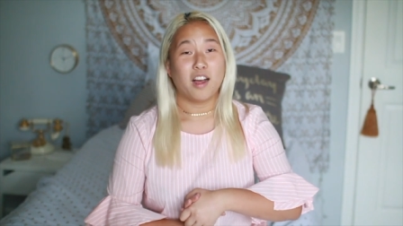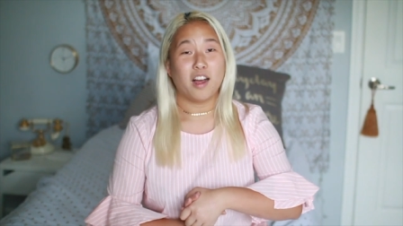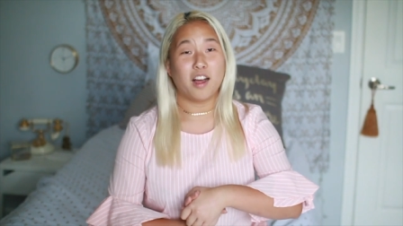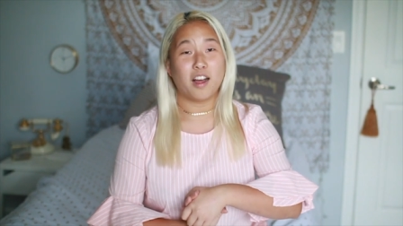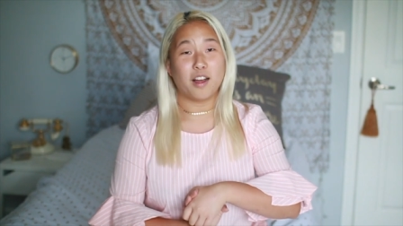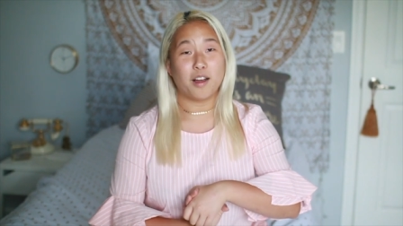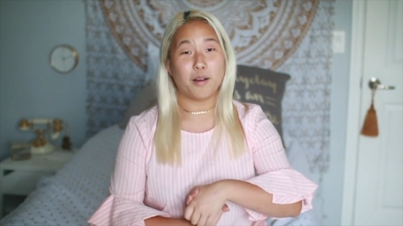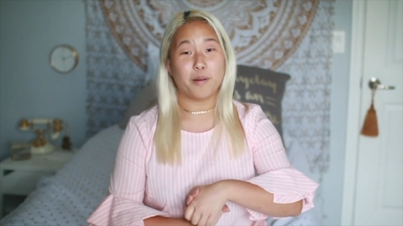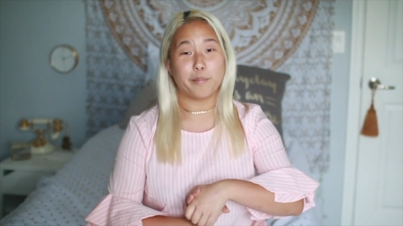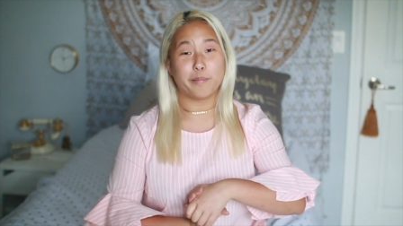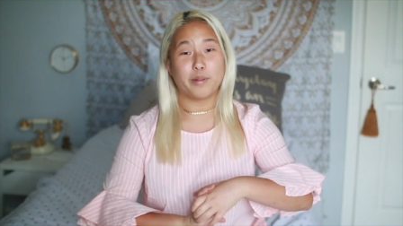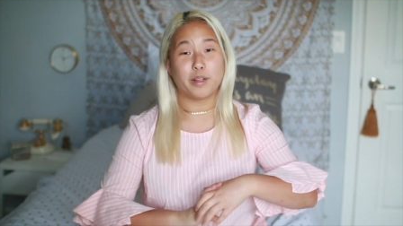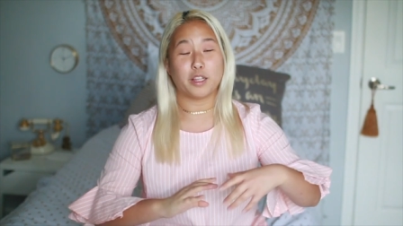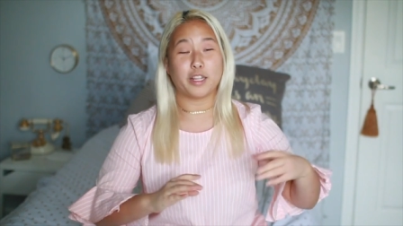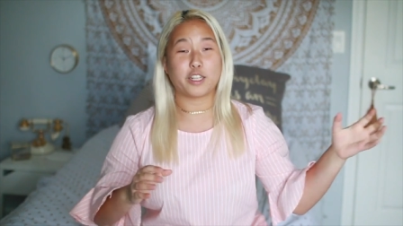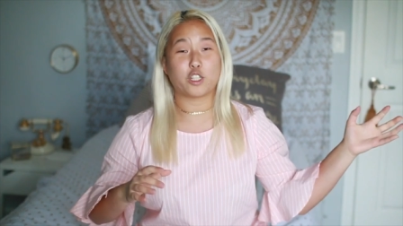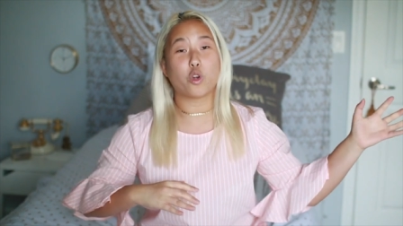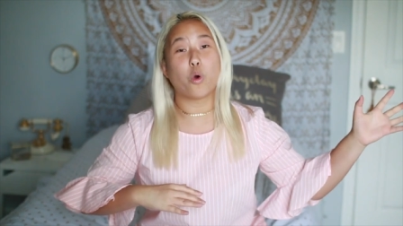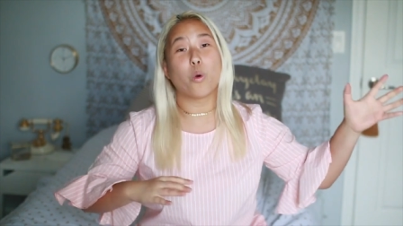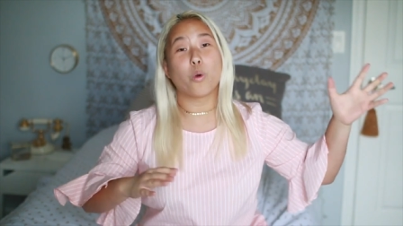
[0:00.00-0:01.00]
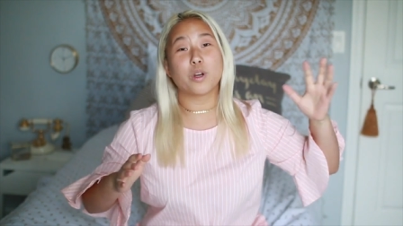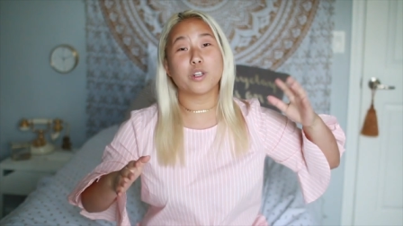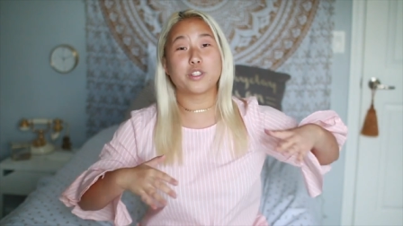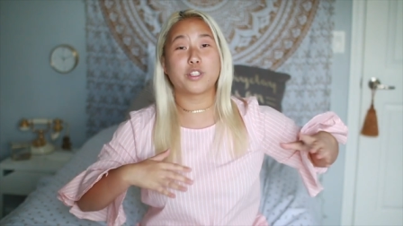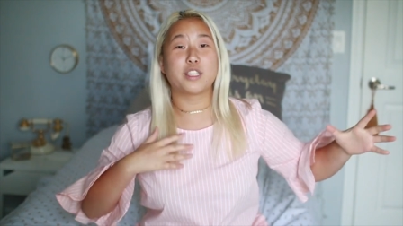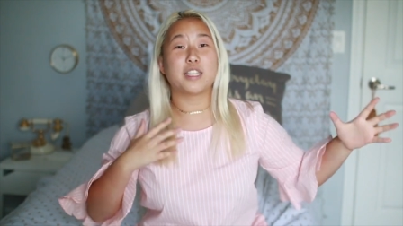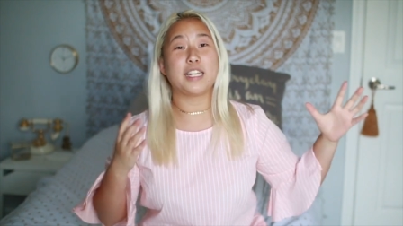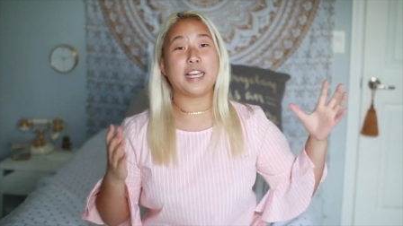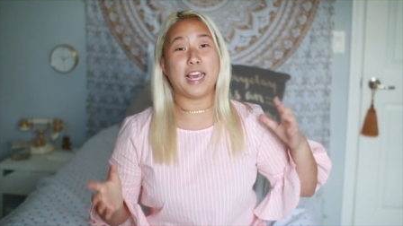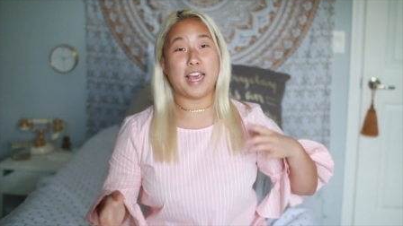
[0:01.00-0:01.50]
um, like
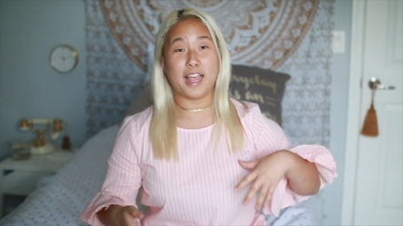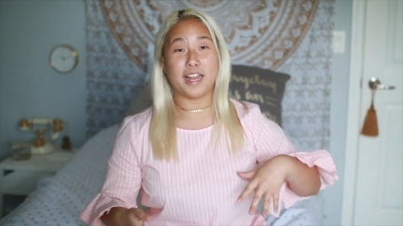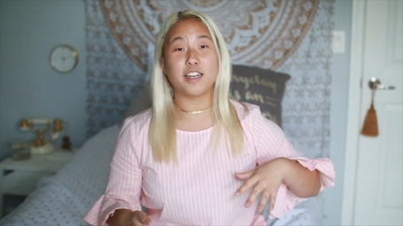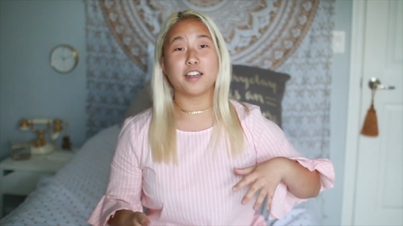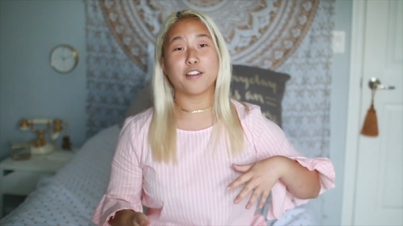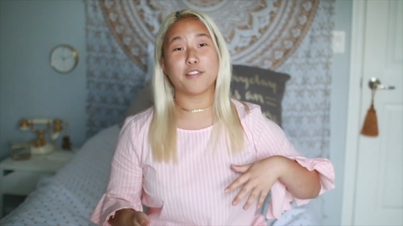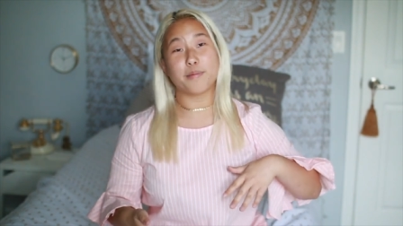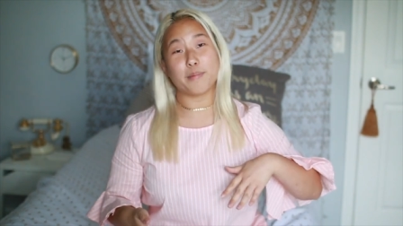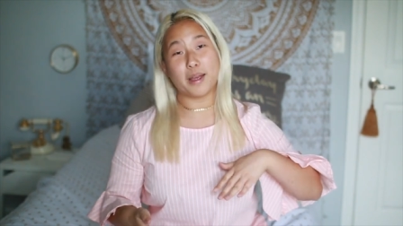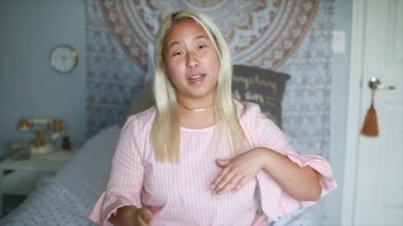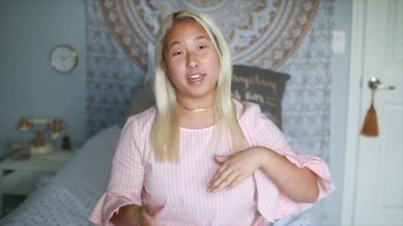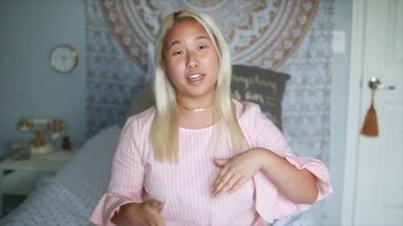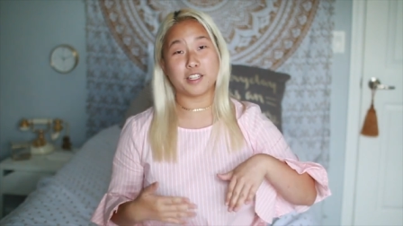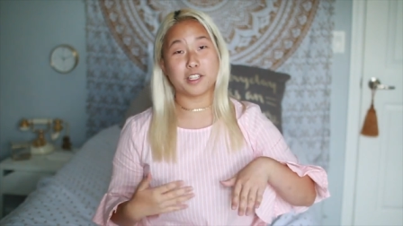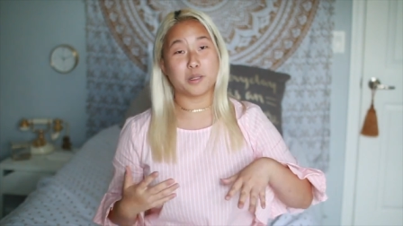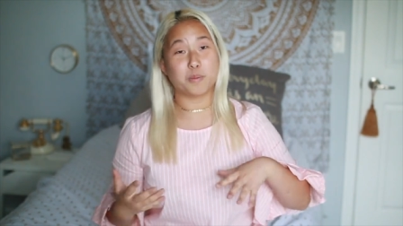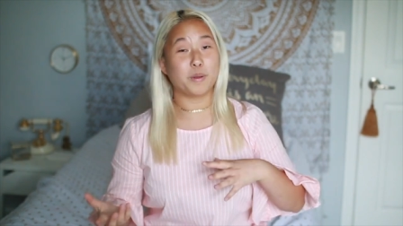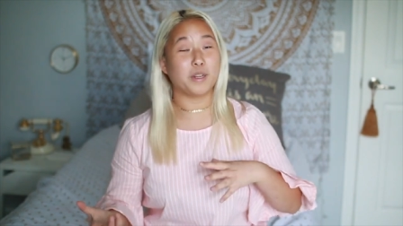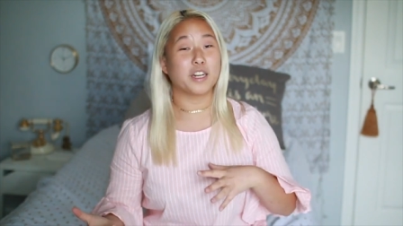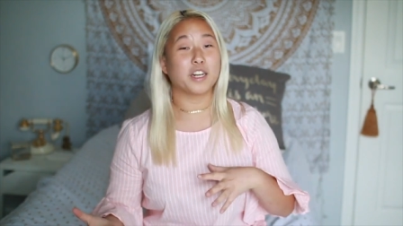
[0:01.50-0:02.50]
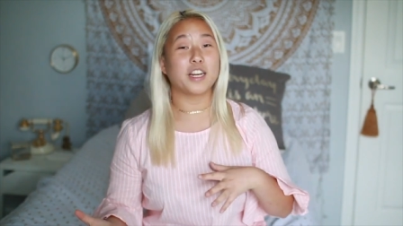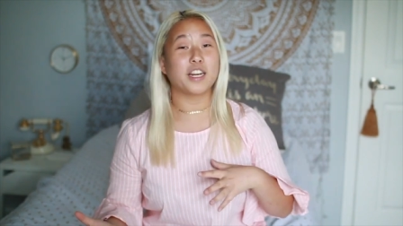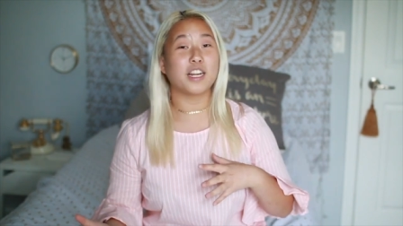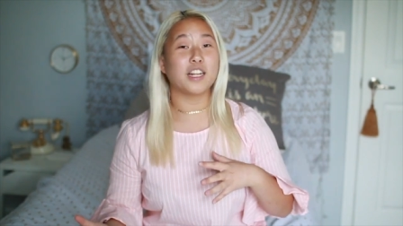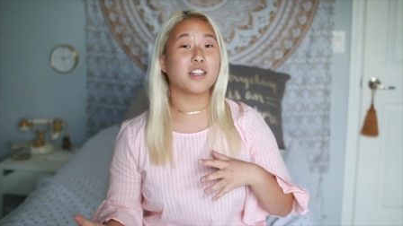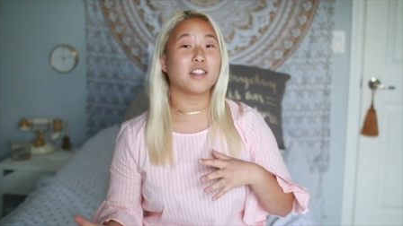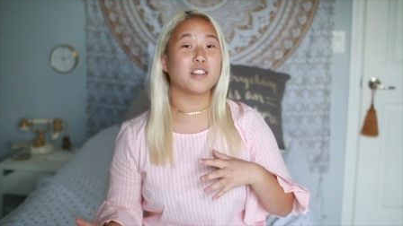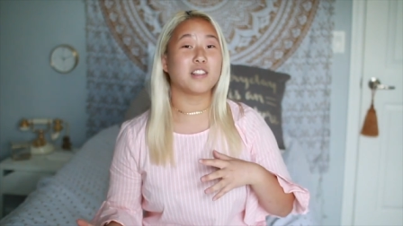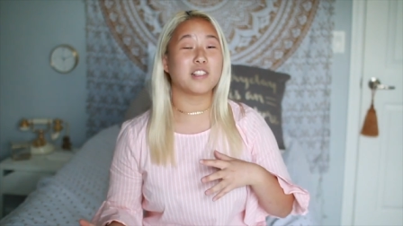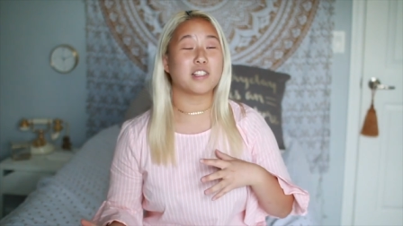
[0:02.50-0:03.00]
towards the end of my
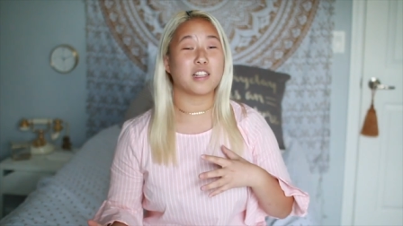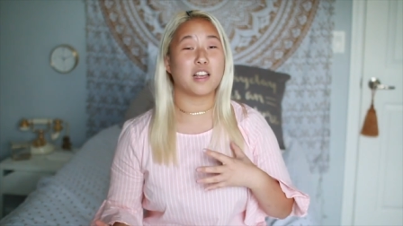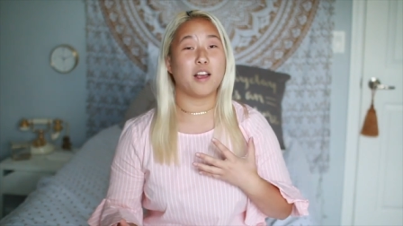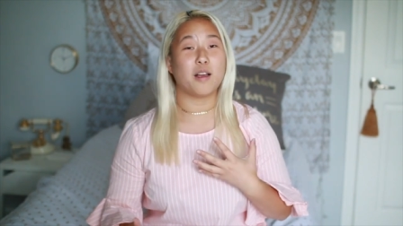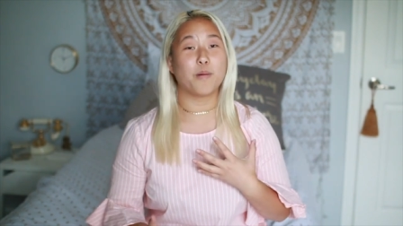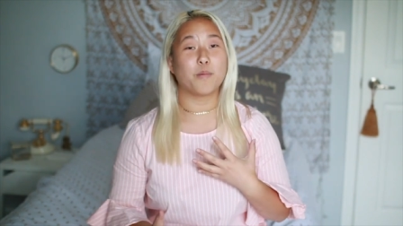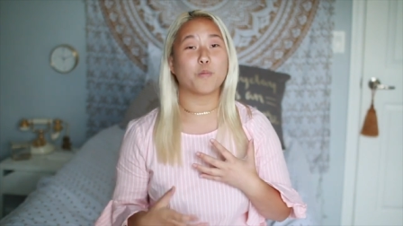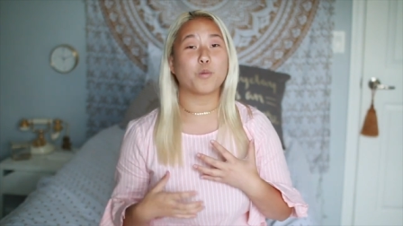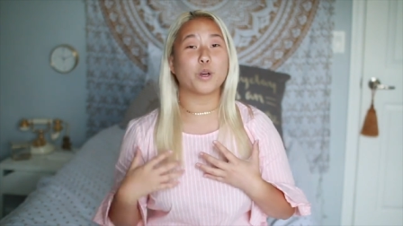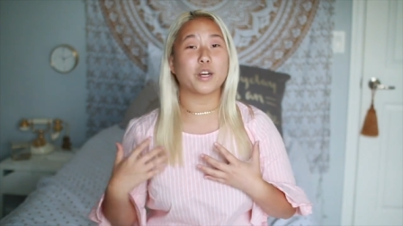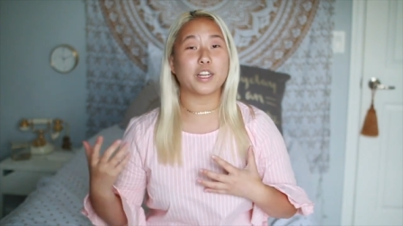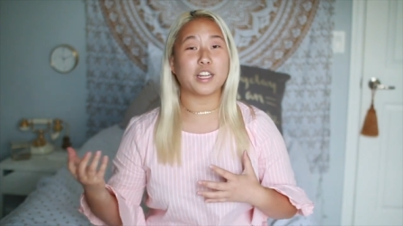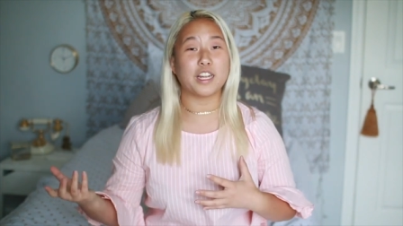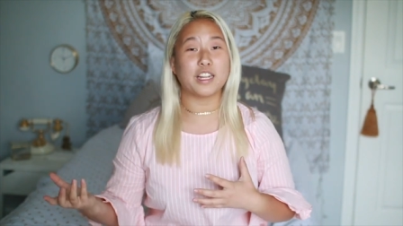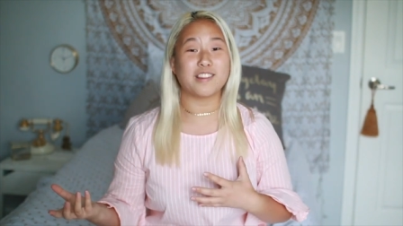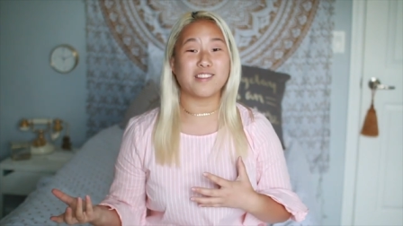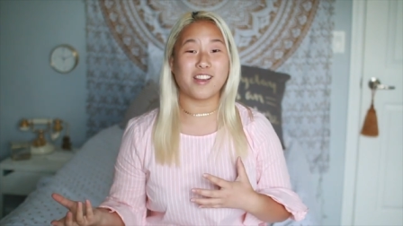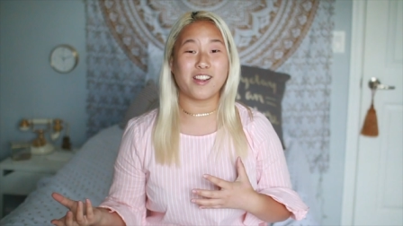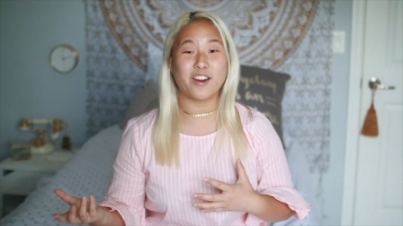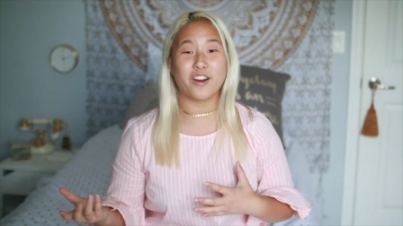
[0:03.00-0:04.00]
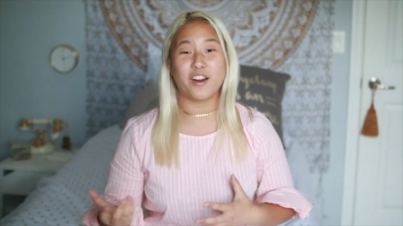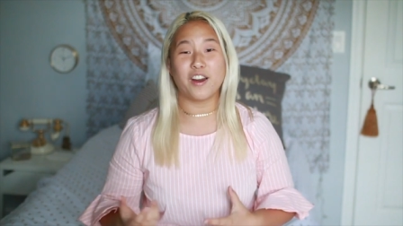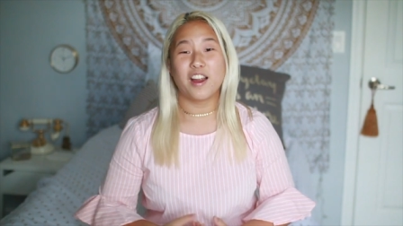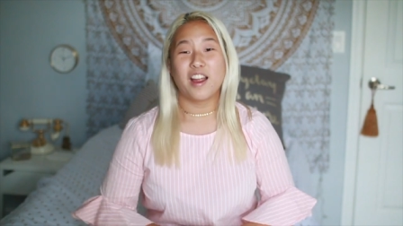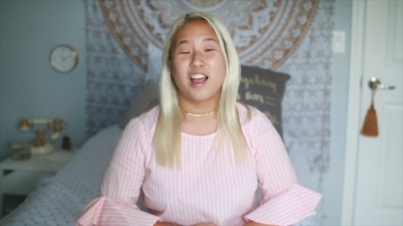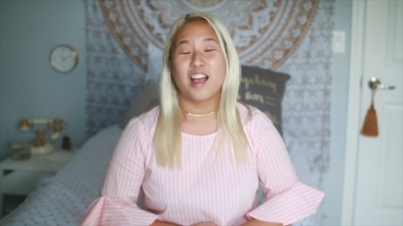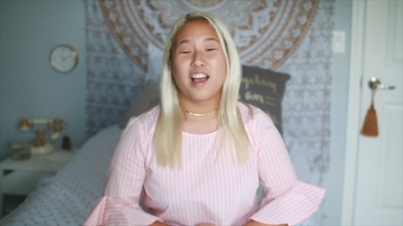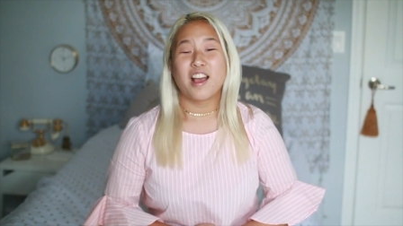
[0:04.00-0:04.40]
experience um, working there